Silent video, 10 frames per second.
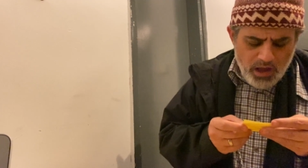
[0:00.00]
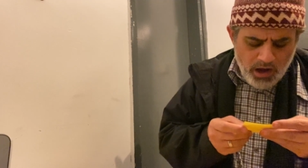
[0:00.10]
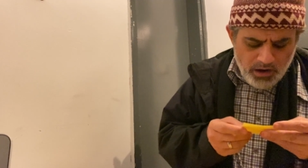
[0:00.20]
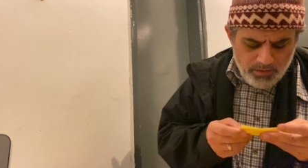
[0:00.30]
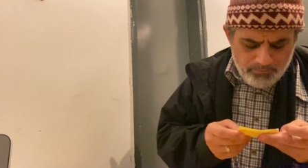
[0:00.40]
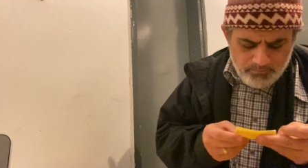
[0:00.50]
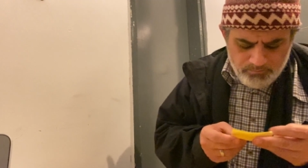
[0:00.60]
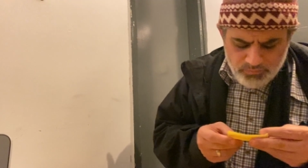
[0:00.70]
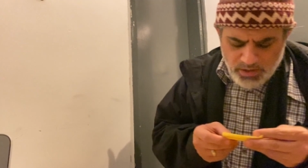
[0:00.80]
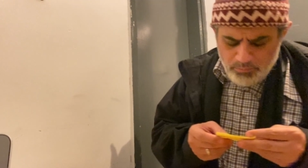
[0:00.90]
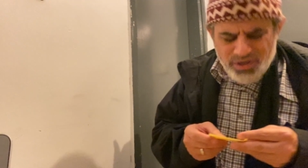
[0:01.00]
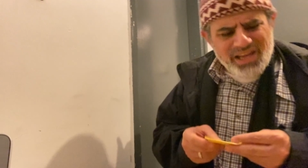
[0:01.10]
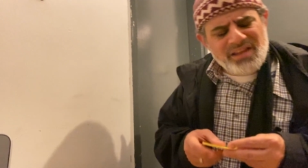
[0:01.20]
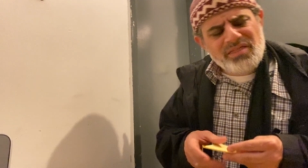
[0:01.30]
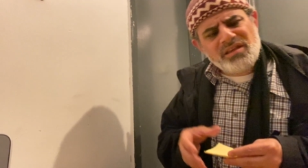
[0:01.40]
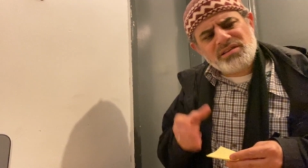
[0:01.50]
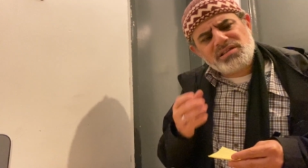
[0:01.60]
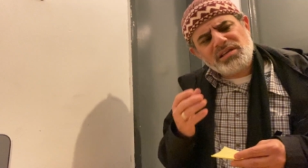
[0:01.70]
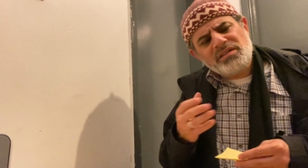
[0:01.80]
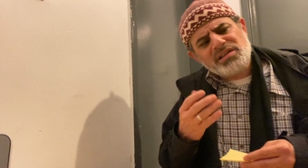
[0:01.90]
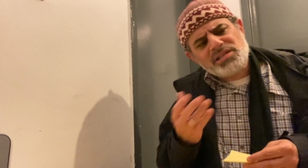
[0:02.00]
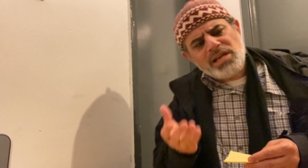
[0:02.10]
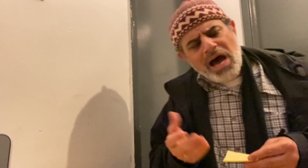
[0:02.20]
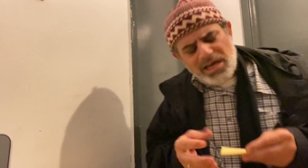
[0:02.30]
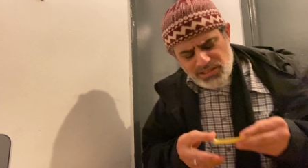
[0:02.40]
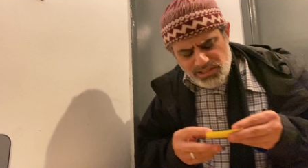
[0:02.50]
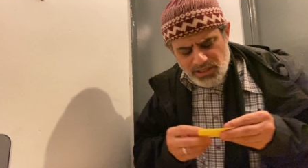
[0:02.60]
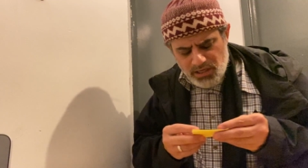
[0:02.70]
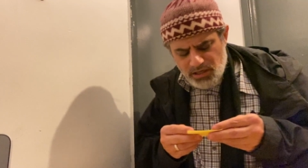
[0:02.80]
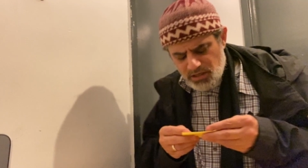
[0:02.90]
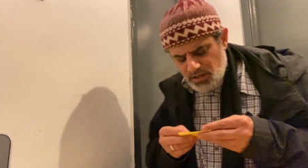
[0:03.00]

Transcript: Um, but in this in this Gnostic